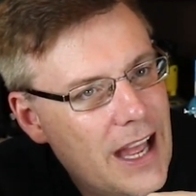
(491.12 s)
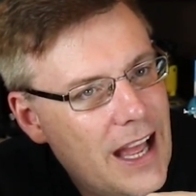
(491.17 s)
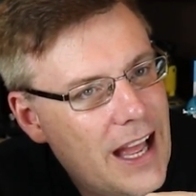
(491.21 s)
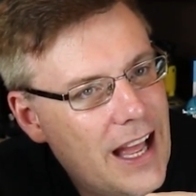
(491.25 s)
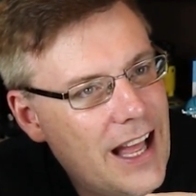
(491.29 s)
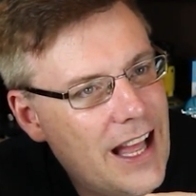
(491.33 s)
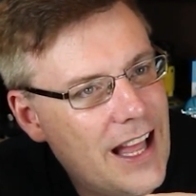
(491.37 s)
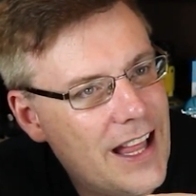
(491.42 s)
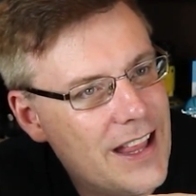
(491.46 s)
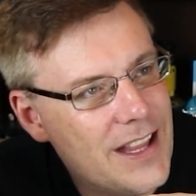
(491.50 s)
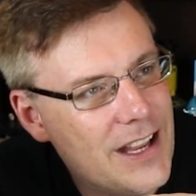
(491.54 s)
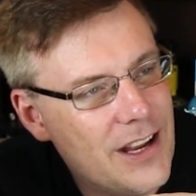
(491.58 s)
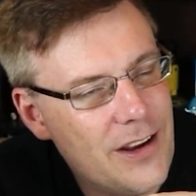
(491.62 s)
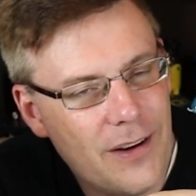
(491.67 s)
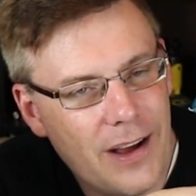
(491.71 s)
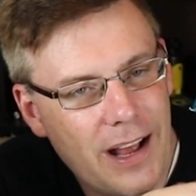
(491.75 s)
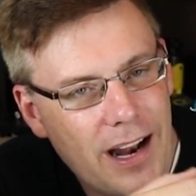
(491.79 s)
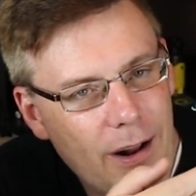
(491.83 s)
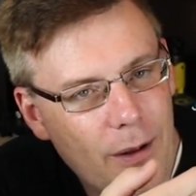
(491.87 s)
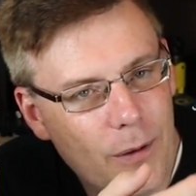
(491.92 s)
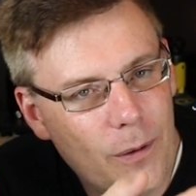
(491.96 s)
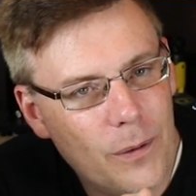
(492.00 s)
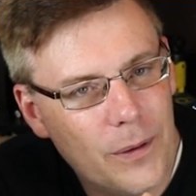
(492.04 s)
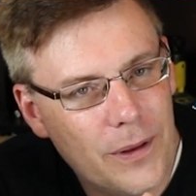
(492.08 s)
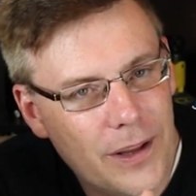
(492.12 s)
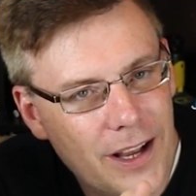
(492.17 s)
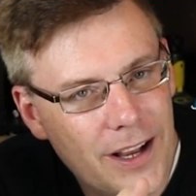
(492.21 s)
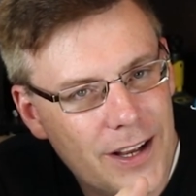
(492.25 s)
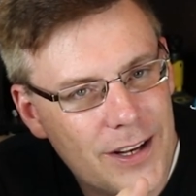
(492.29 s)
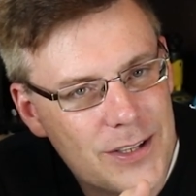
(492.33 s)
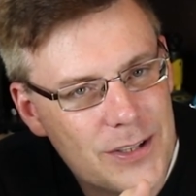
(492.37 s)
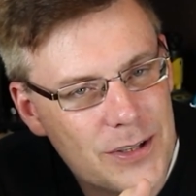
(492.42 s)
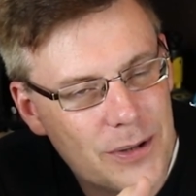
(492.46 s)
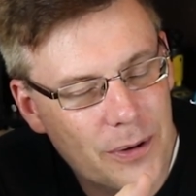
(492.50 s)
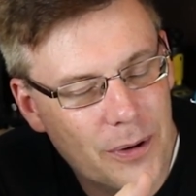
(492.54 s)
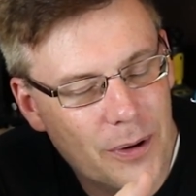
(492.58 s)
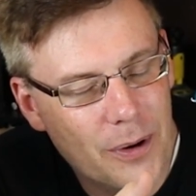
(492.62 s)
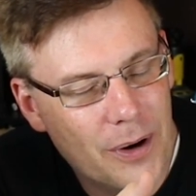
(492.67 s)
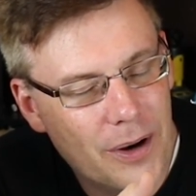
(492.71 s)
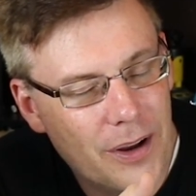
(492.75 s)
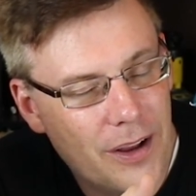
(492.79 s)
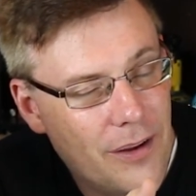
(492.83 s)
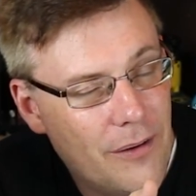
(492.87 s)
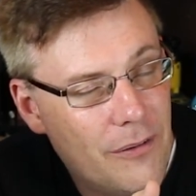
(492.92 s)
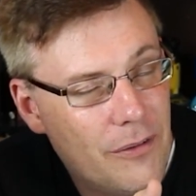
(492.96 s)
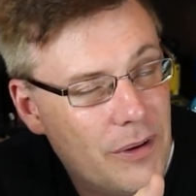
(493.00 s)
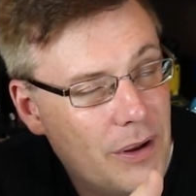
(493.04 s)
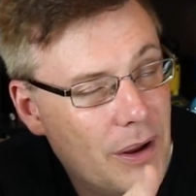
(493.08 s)
that you had to hold on to, or
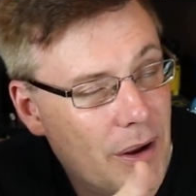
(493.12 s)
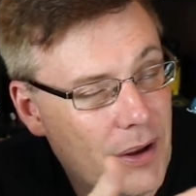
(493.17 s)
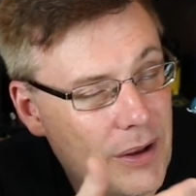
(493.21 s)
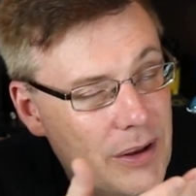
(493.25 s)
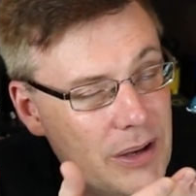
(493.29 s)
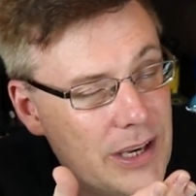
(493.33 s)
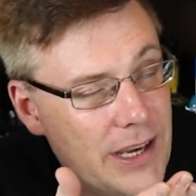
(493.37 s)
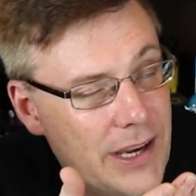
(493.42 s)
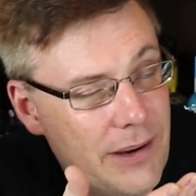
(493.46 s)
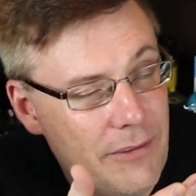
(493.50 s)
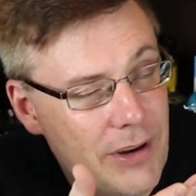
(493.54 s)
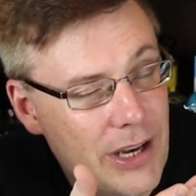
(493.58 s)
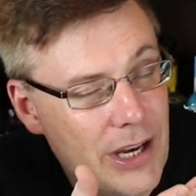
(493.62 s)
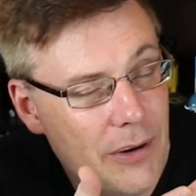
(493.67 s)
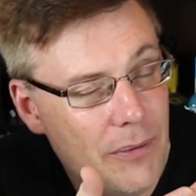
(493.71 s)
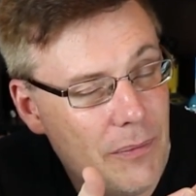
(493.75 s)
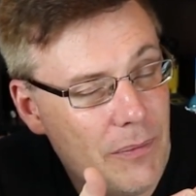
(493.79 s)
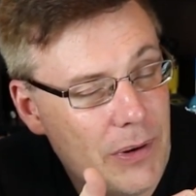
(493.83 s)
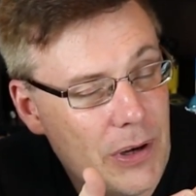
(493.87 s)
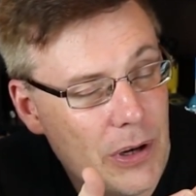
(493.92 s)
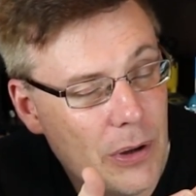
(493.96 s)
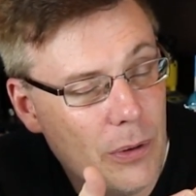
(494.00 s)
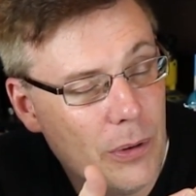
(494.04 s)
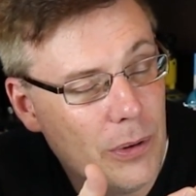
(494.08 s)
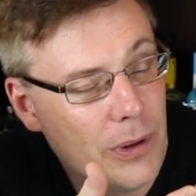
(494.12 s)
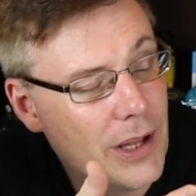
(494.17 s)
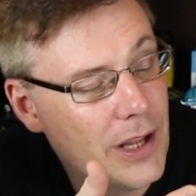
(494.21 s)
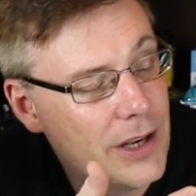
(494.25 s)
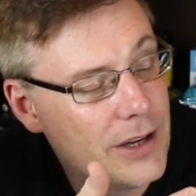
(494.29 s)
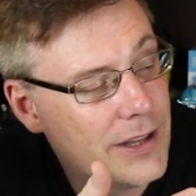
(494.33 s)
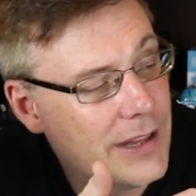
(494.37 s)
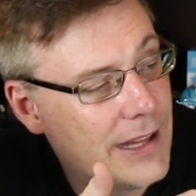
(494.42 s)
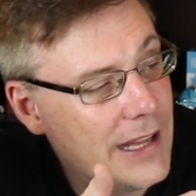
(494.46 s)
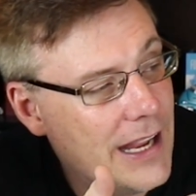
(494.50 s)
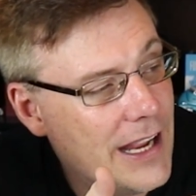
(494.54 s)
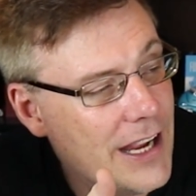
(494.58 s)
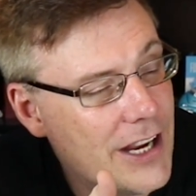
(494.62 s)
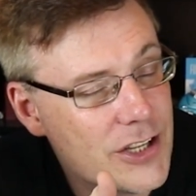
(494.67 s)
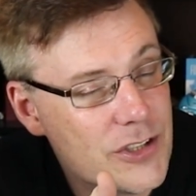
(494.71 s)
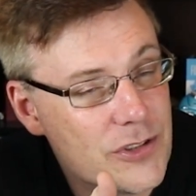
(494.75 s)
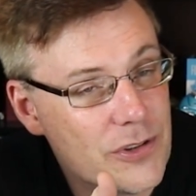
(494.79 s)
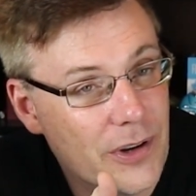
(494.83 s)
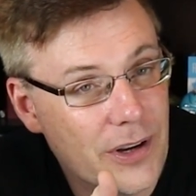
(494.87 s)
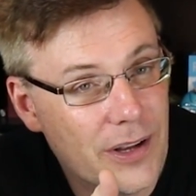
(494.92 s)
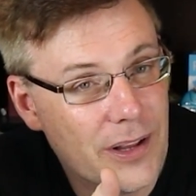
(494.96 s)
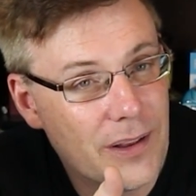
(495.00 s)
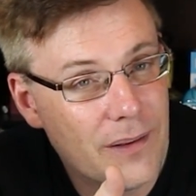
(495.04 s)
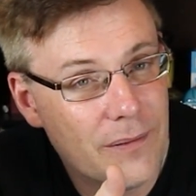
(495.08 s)
you didn't even need to hold on to the
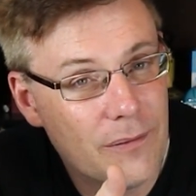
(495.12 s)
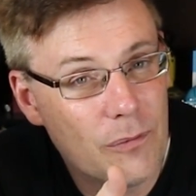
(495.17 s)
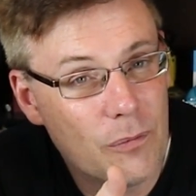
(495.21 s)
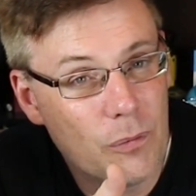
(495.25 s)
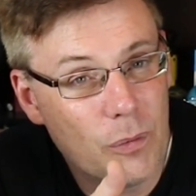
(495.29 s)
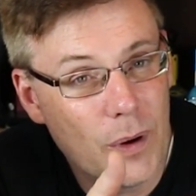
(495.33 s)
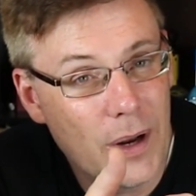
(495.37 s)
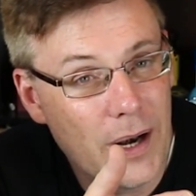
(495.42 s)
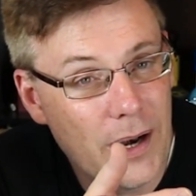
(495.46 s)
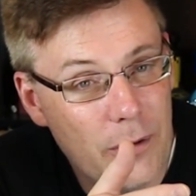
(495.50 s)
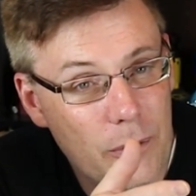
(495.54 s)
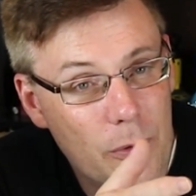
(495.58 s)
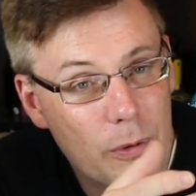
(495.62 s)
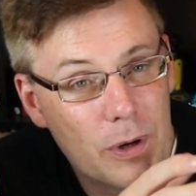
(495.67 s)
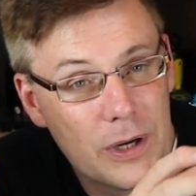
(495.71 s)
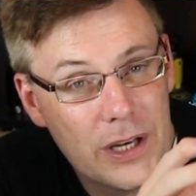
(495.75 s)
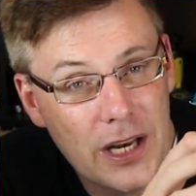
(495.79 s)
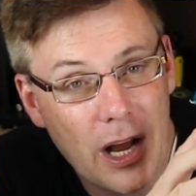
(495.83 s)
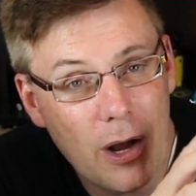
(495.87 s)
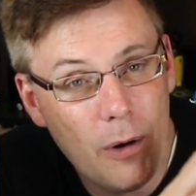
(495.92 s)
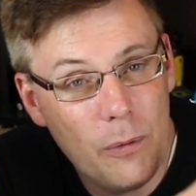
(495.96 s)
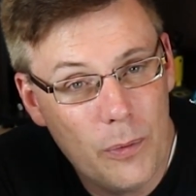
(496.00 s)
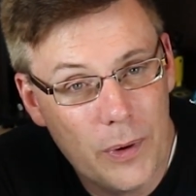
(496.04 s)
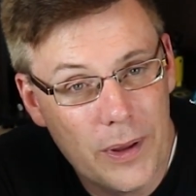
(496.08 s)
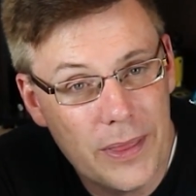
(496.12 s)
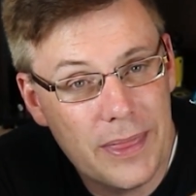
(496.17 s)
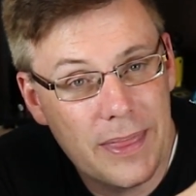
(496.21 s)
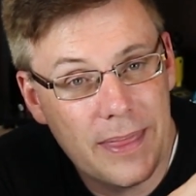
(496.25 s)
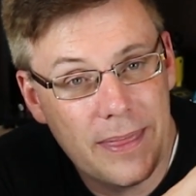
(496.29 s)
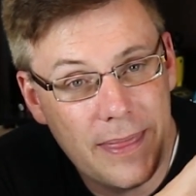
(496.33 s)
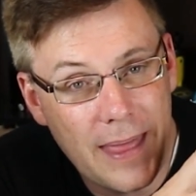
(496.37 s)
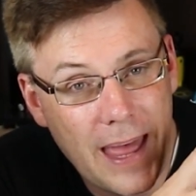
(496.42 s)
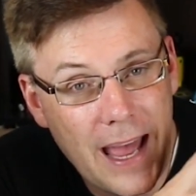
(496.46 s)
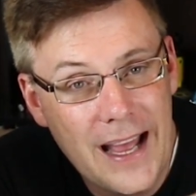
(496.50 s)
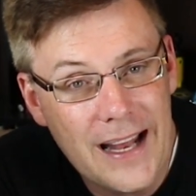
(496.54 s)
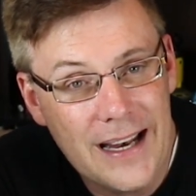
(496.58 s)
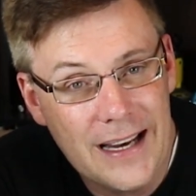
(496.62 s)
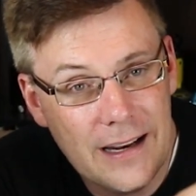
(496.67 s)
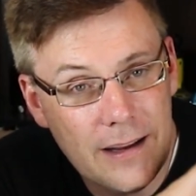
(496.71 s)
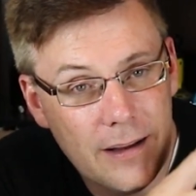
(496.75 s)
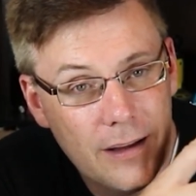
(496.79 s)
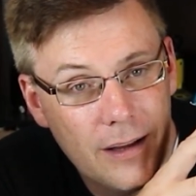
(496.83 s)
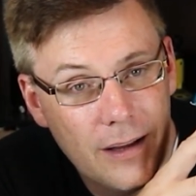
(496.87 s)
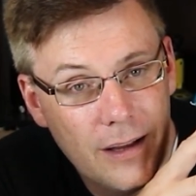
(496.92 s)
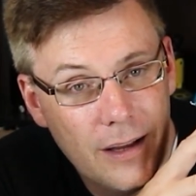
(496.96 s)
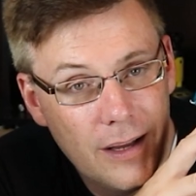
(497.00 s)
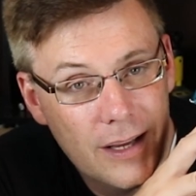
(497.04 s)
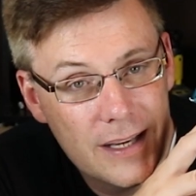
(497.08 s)
extra. When you were done with that
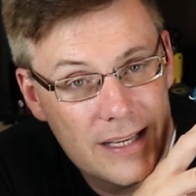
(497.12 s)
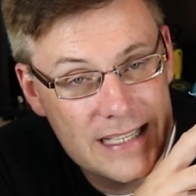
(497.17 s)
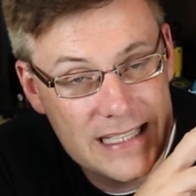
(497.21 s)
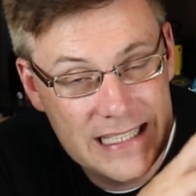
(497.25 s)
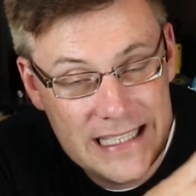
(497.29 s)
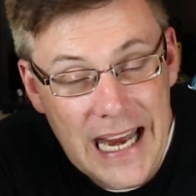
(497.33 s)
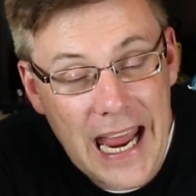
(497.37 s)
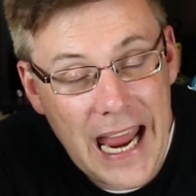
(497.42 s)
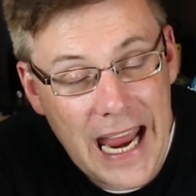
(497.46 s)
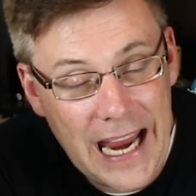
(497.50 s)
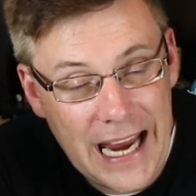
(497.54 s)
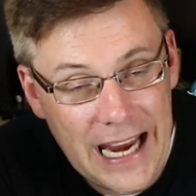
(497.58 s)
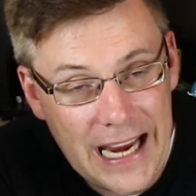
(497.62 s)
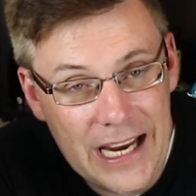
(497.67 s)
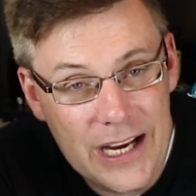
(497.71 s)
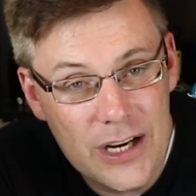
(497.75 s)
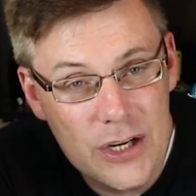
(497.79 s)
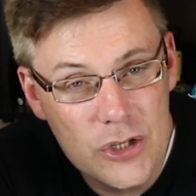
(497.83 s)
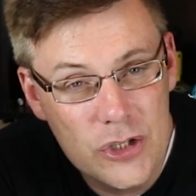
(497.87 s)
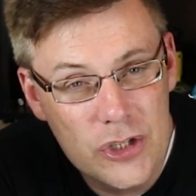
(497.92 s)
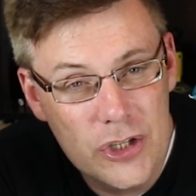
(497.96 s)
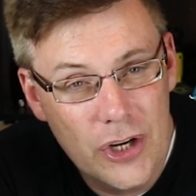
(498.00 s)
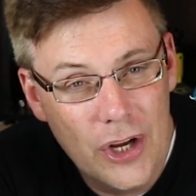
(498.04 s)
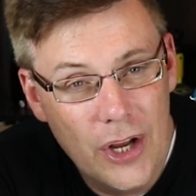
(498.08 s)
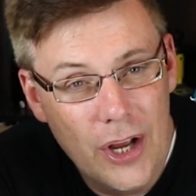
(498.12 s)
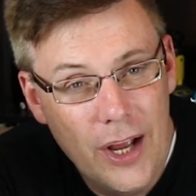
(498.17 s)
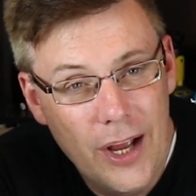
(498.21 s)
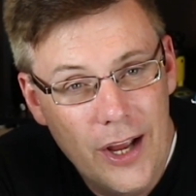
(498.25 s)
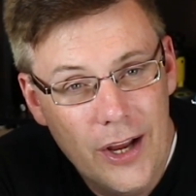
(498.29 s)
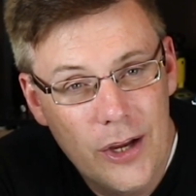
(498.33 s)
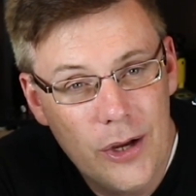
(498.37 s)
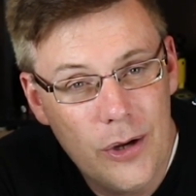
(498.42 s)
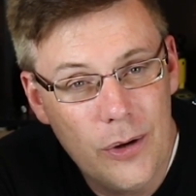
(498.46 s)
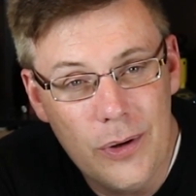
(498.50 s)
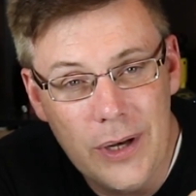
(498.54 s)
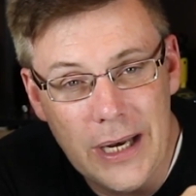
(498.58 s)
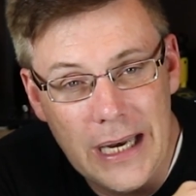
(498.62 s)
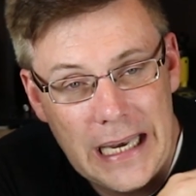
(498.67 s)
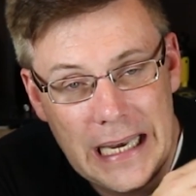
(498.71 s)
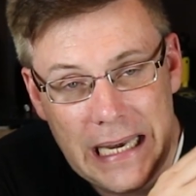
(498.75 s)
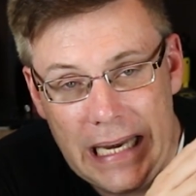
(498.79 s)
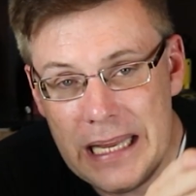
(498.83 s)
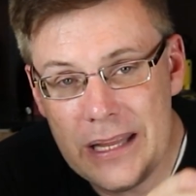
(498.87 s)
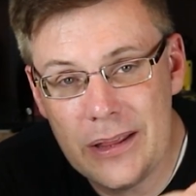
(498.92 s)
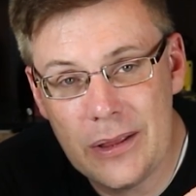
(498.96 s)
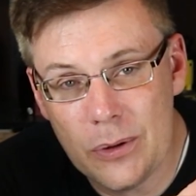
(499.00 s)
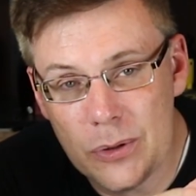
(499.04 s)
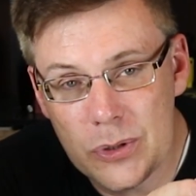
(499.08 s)
stage, you didn't
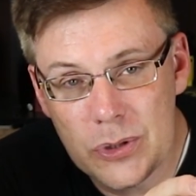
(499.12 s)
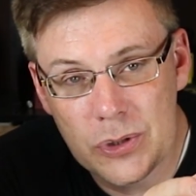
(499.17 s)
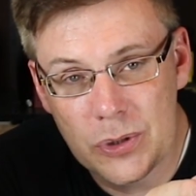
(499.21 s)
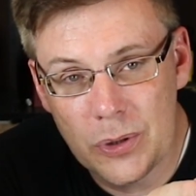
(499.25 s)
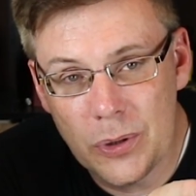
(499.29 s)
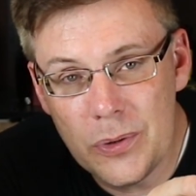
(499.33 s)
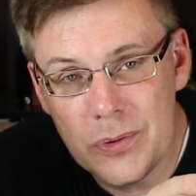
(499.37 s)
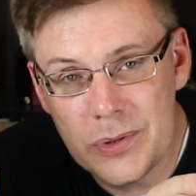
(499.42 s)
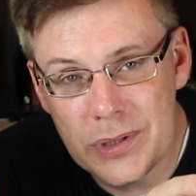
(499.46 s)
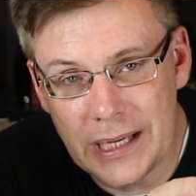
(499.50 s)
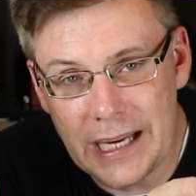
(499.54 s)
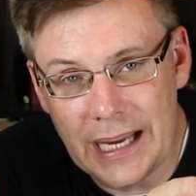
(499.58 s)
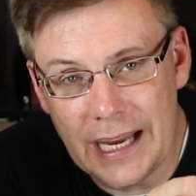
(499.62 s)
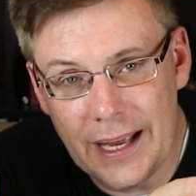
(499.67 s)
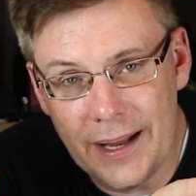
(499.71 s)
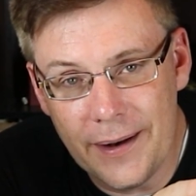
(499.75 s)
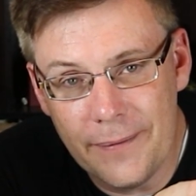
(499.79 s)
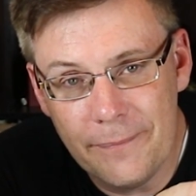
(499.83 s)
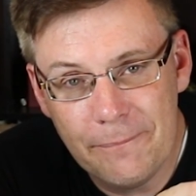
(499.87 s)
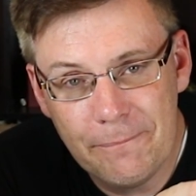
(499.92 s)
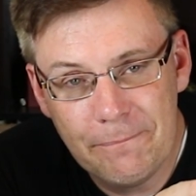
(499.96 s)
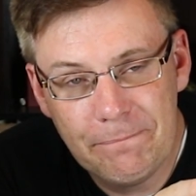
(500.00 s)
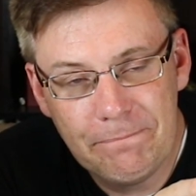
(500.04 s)
need those screws again.